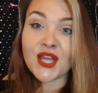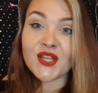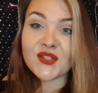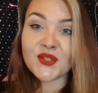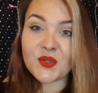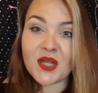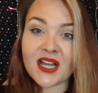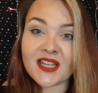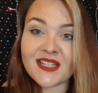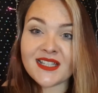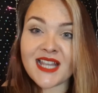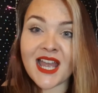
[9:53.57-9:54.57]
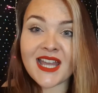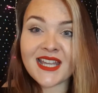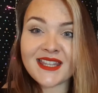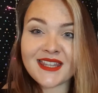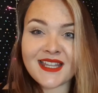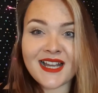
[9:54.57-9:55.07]
So guys,
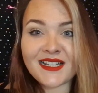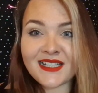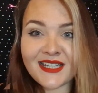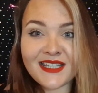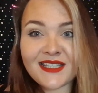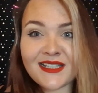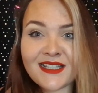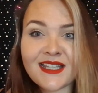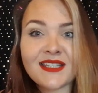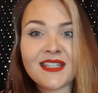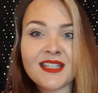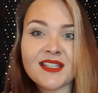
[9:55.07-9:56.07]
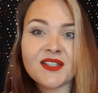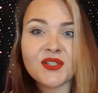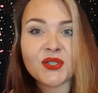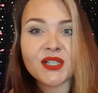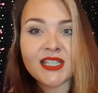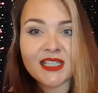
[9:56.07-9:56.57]
that is the
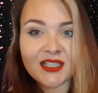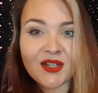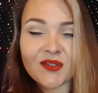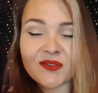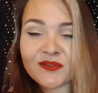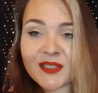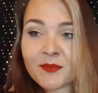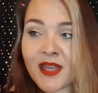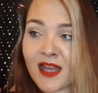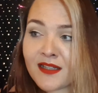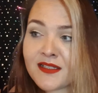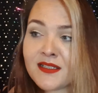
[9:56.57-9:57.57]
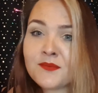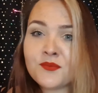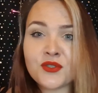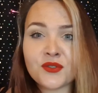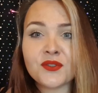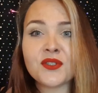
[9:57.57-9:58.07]
story of Leap Castle. I'm
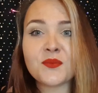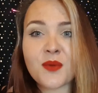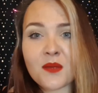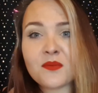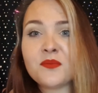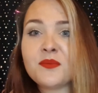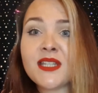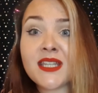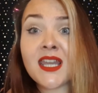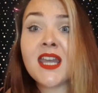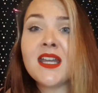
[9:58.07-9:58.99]
sure there's probably